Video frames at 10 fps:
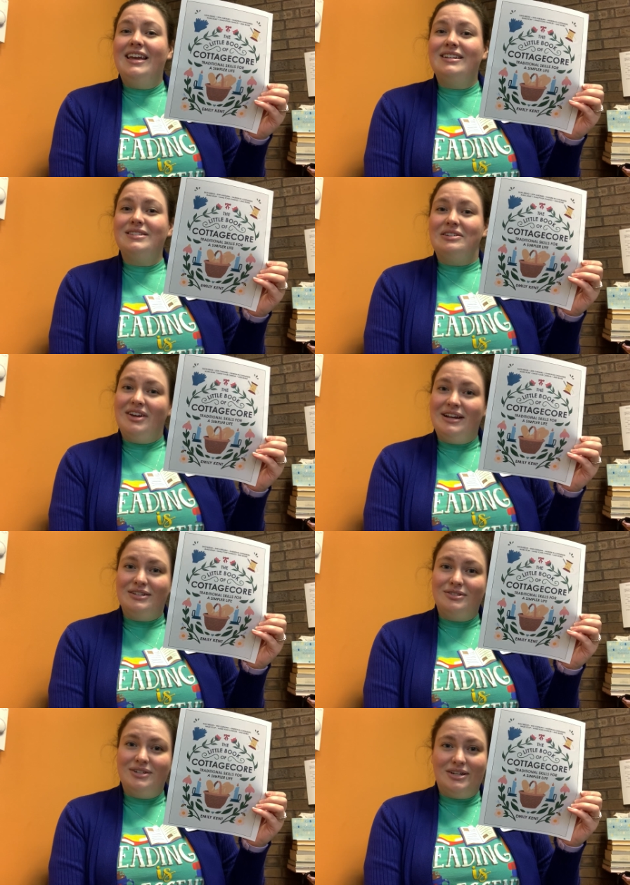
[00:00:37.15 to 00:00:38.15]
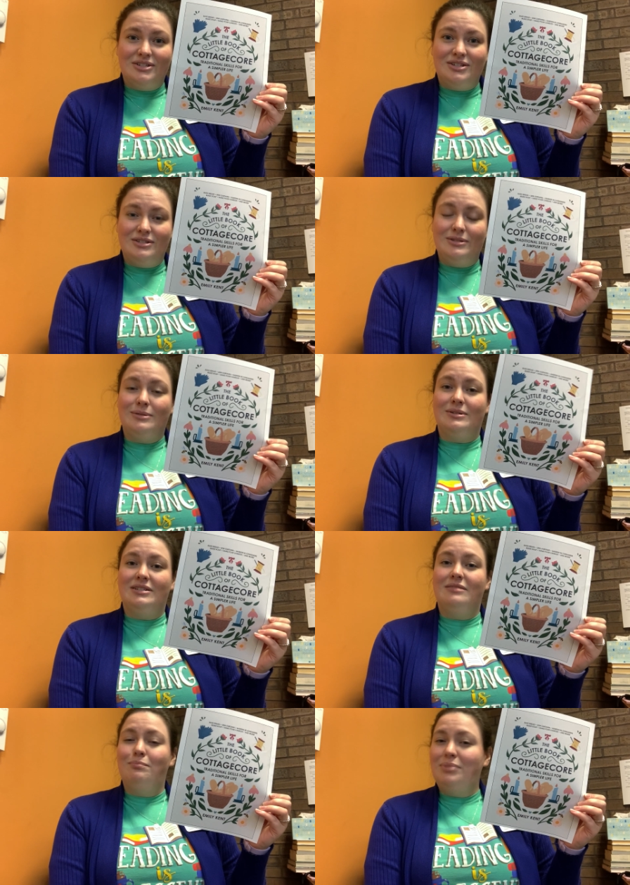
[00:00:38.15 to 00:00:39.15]
It is a great introduction to a
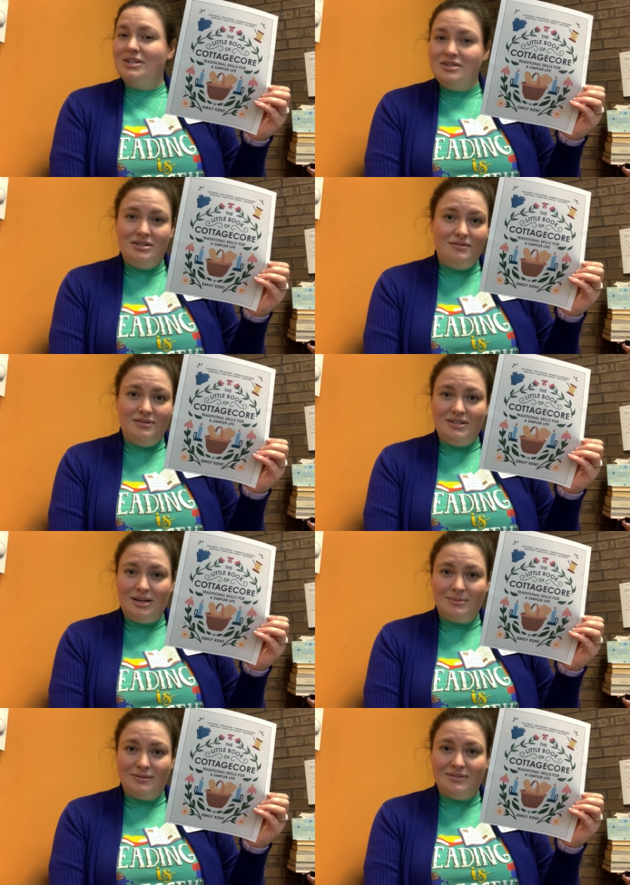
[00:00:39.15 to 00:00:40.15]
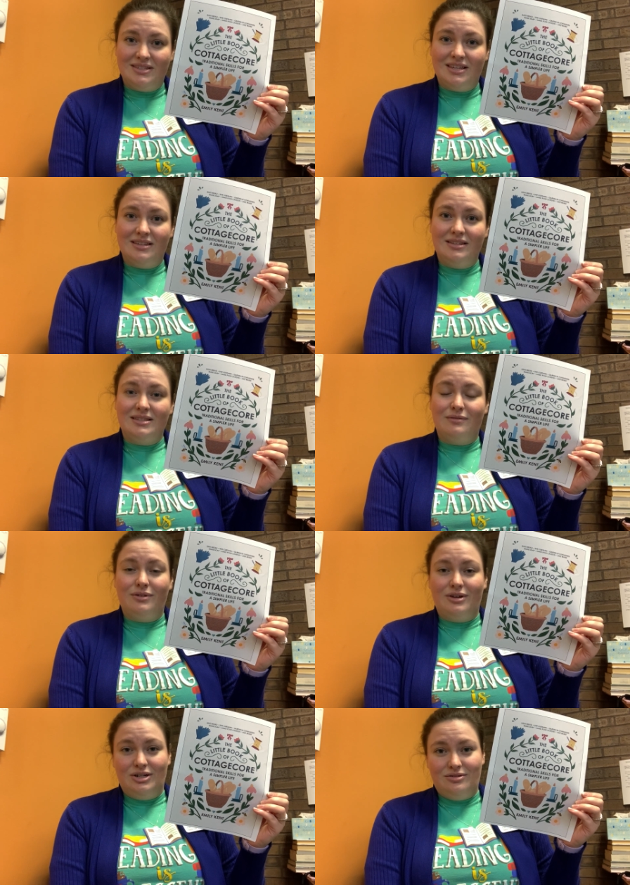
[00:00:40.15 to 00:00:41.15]
bunch of different types of skills
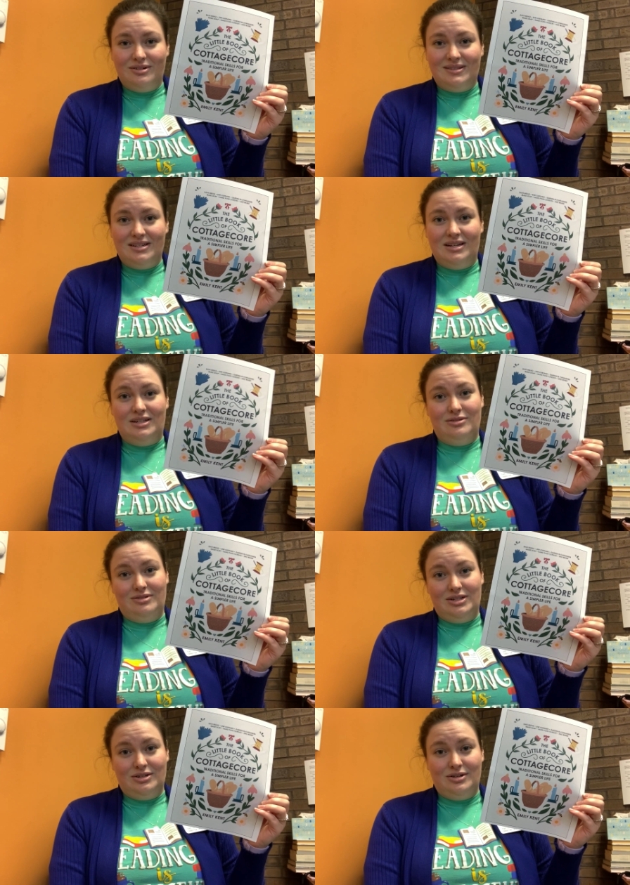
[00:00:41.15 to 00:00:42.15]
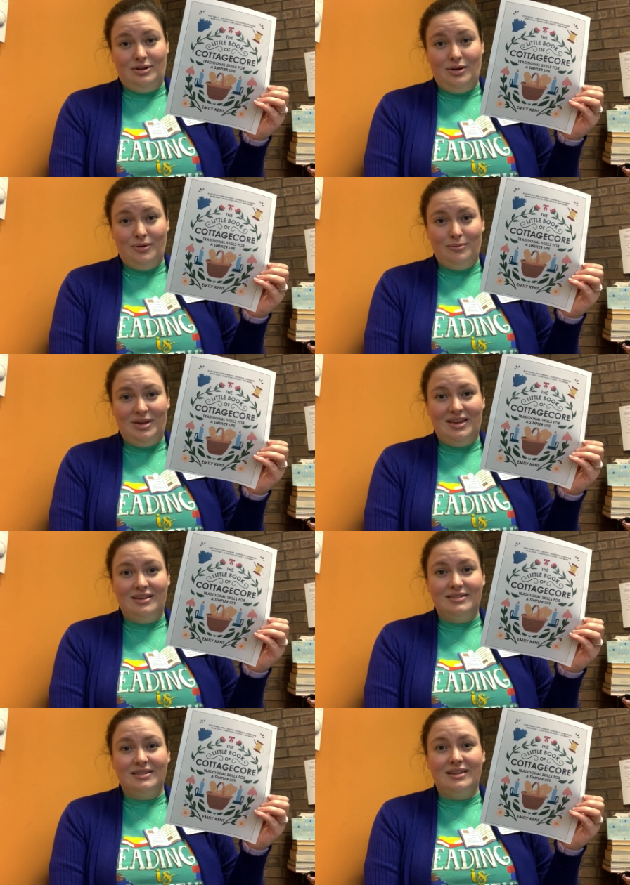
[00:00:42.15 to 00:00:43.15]
if you're interested in traditional
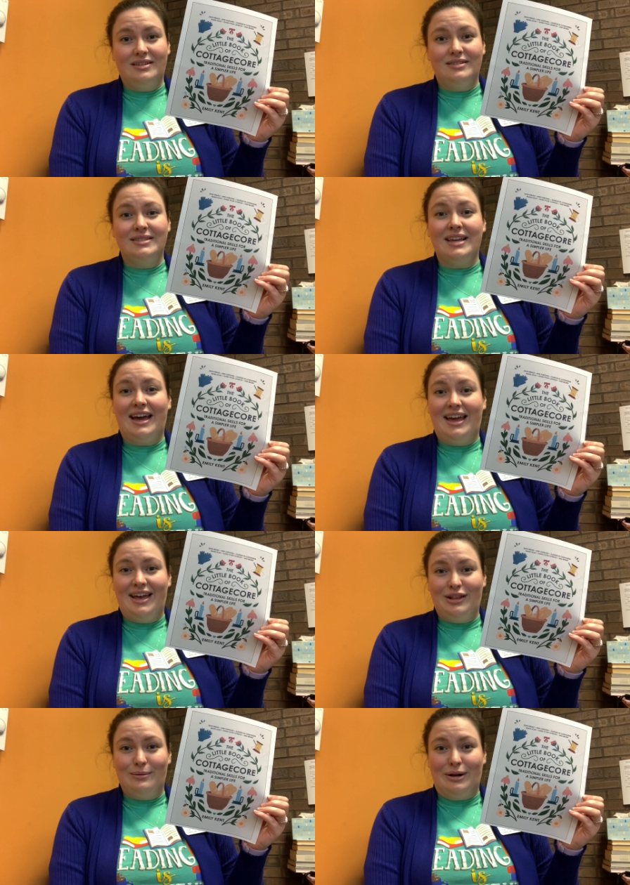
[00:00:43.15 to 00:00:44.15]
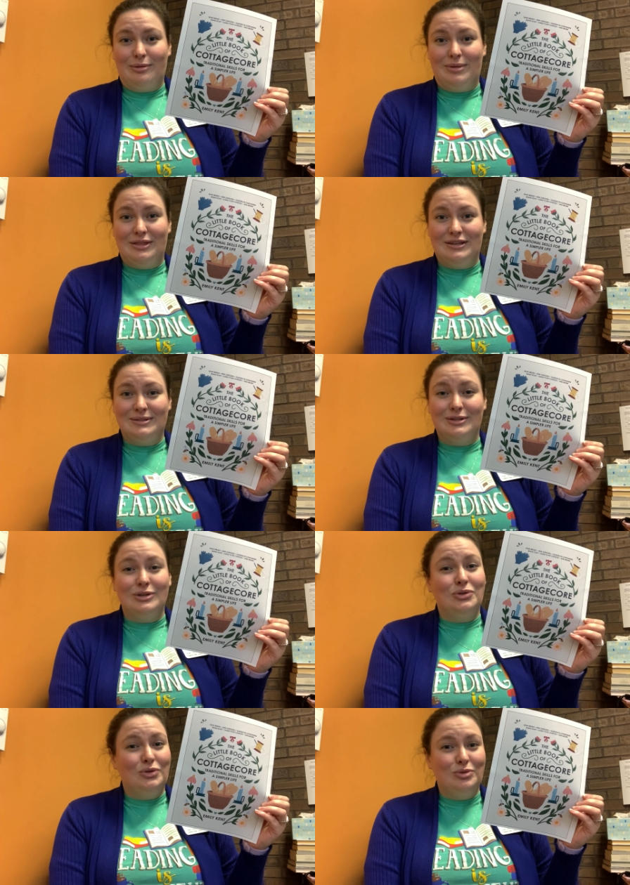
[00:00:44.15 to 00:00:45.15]
homemaking skills. I highly recommend this
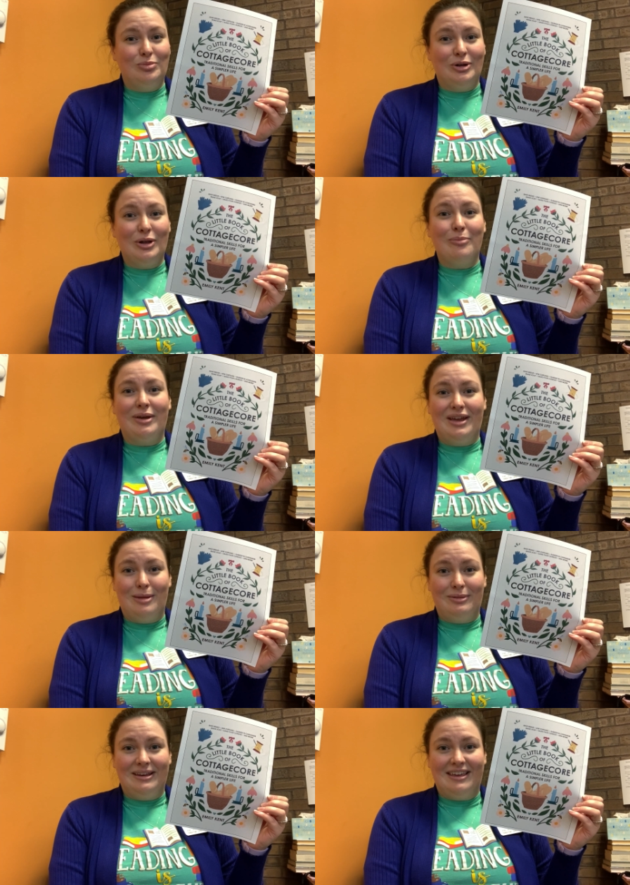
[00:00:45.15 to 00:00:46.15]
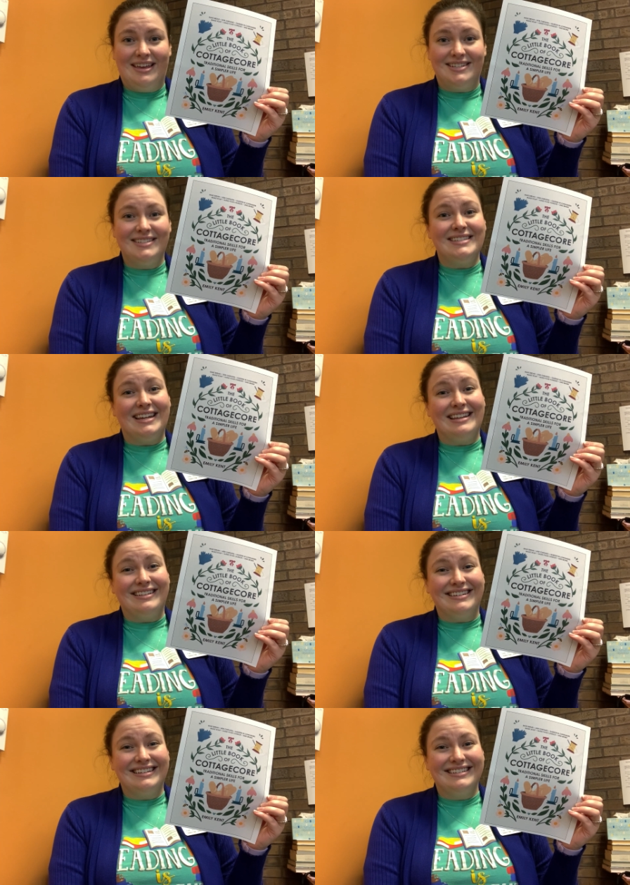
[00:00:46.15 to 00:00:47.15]
new book by Emily Kent. Take a
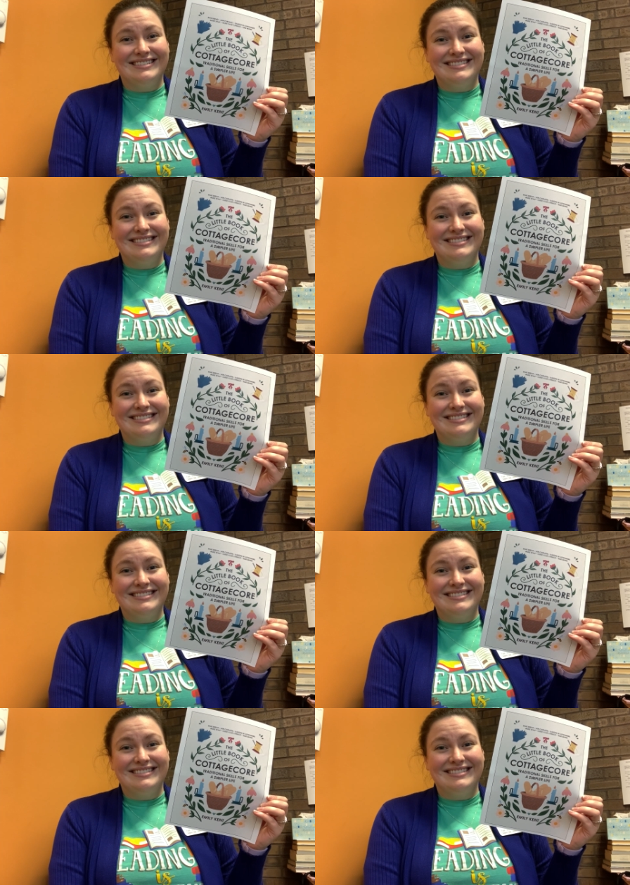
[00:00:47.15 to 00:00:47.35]
look.